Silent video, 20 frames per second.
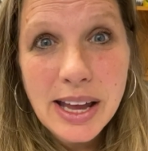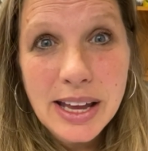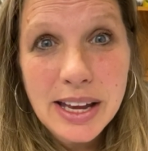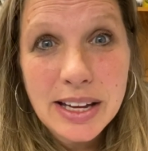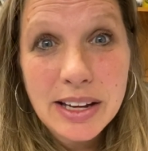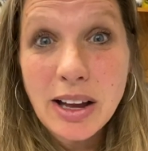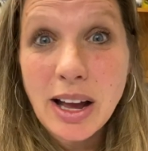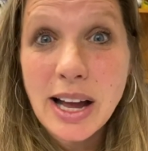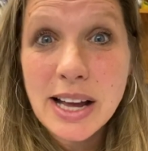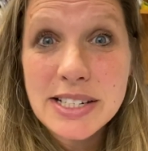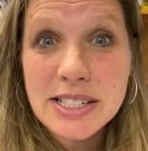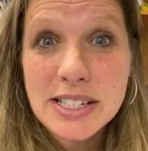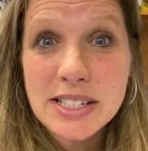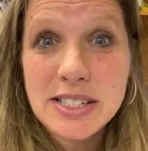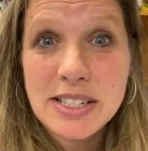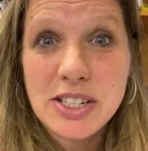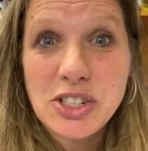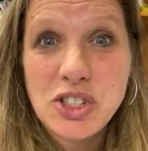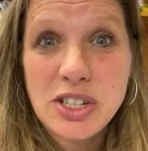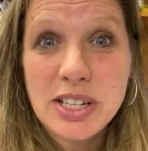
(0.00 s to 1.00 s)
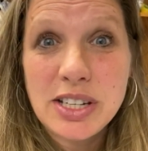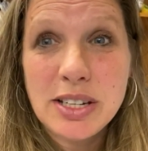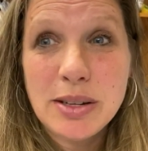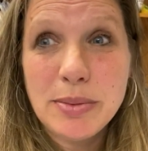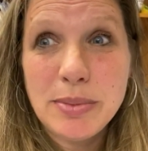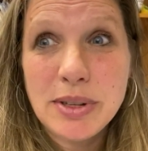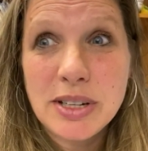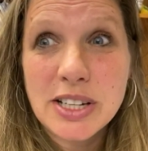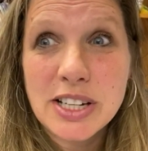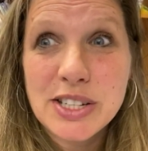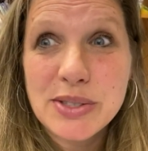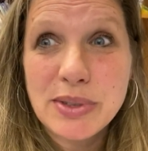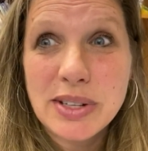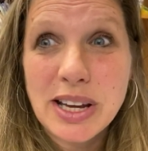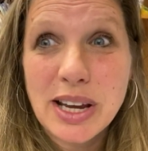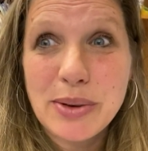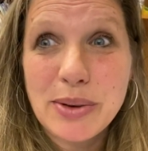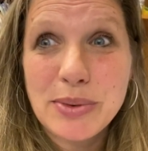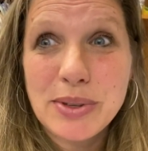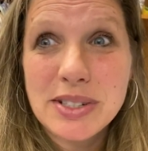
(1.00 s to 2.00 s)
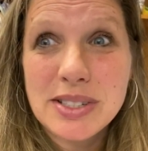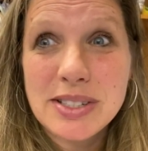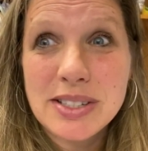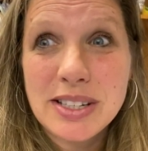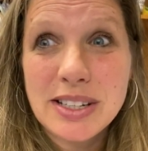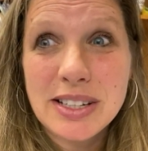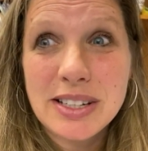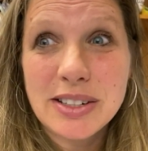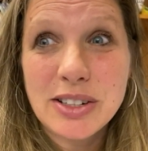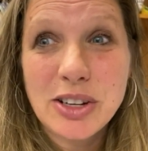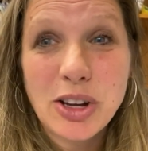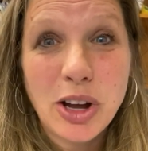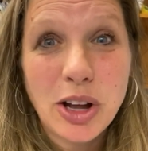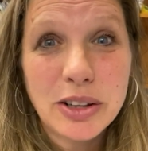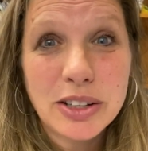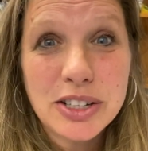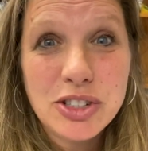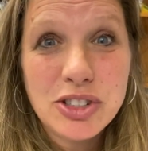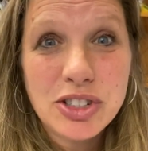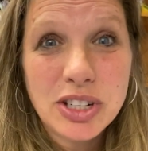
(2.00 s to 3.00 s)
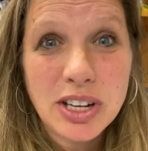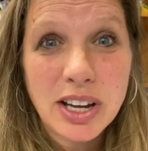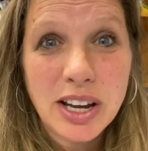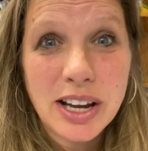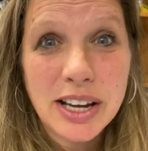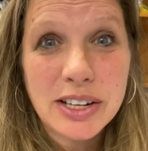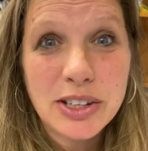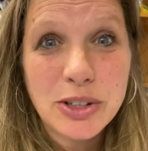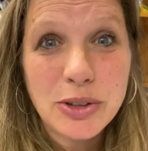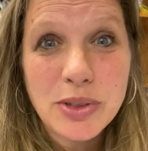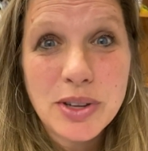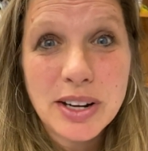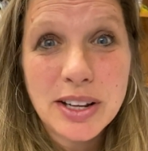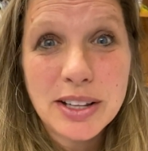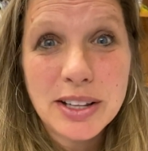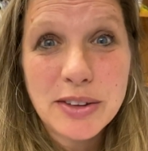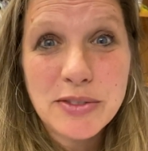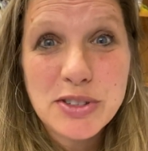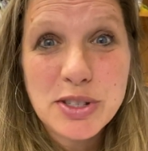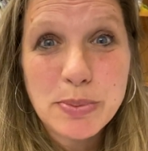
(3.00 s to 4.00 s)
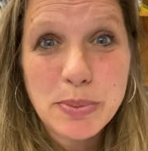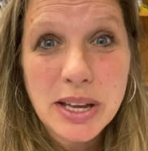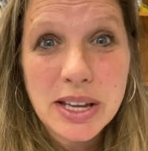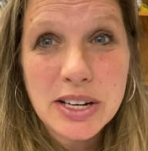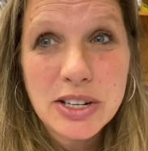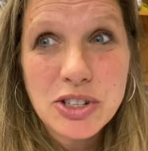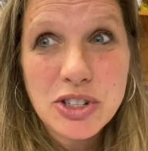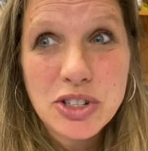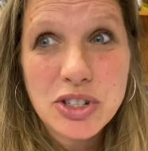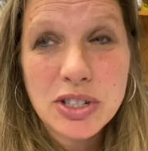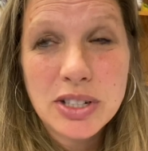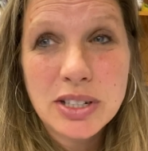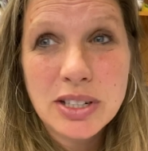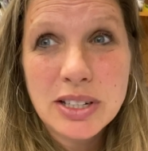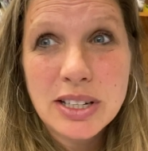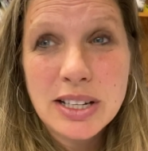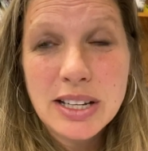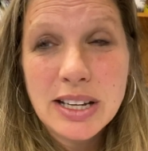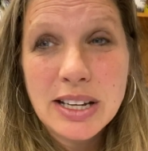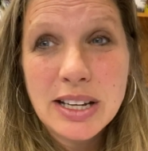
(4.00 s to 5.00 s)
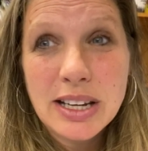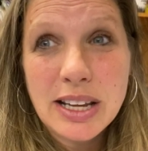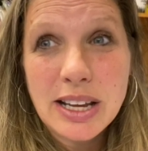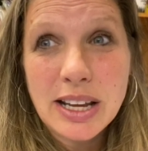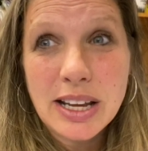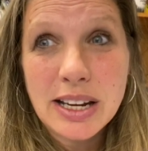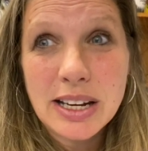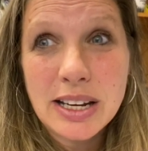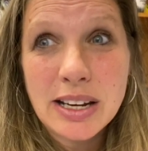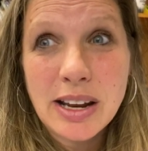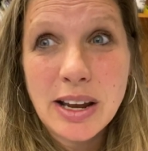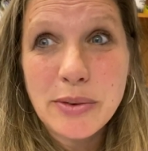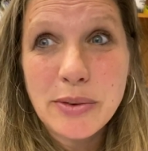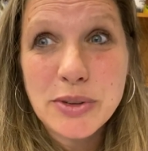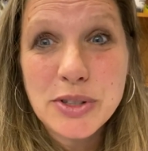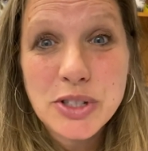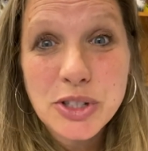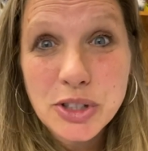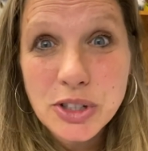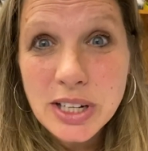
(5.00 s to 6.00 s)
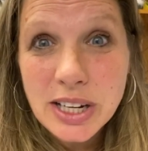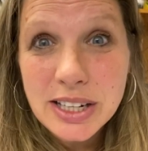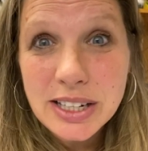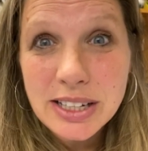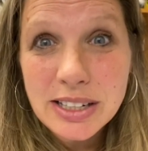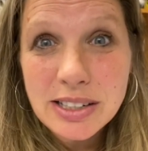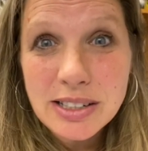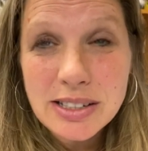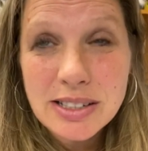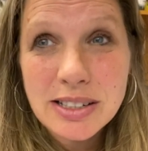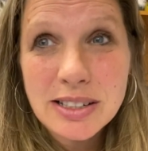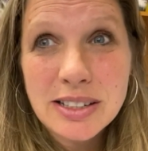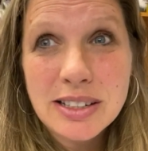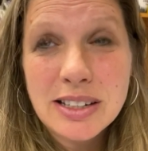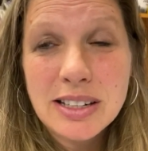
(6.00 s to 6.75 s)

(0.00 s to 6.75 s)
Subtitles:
got into teaching because when I was in college, I knew that I loved Spanish and I was good at it.